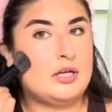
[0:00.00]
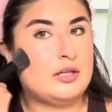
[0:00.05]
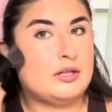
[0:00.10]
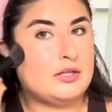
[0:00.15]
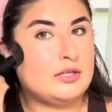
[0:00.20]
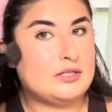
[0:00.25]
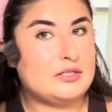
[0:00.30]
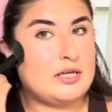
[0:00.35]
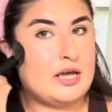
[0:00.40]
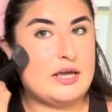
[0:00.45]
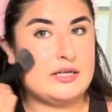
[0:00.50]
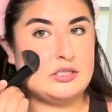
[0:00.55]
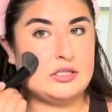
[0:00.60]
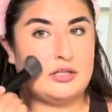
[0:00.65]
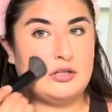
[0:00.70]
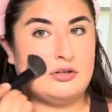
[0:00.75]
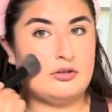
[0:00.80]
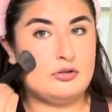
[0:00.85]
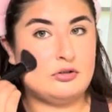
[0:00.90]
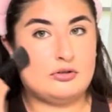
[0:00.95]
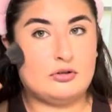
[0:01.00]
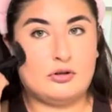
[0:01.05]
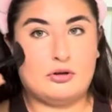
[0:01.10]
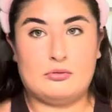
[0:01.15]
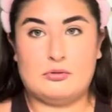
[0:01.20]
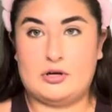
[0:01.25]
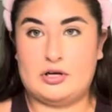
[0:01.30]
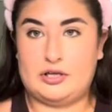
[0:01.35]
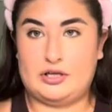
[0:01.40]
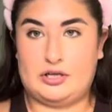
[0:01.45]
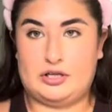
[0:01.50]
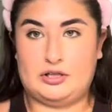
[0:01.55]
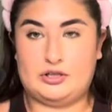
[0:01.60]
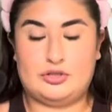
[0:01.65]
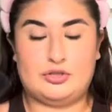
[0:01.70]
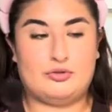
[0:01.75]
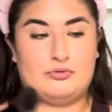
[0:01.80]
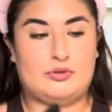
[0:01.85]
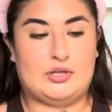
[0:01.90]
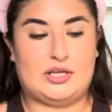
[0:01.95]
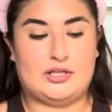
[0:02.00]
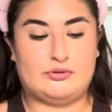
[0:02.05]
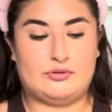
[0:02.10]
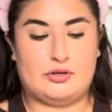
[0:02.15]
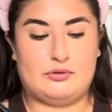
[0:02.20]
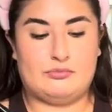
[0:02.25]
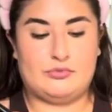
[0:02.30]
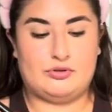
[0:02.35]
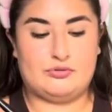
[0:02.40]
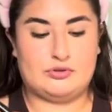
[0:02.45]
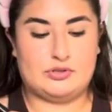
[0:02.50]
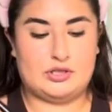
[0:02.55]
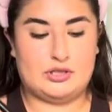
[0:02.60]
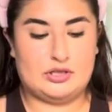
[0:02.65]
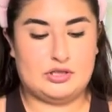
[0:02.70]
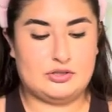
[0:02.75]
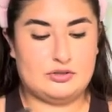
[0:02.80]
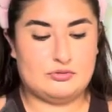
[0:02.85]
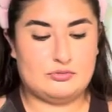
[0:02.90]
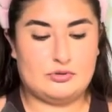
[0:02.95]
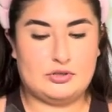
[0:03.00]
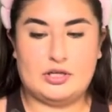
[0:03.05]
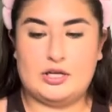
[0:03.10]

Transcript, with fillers: This has a little glow on it too. That's why I'm using this one.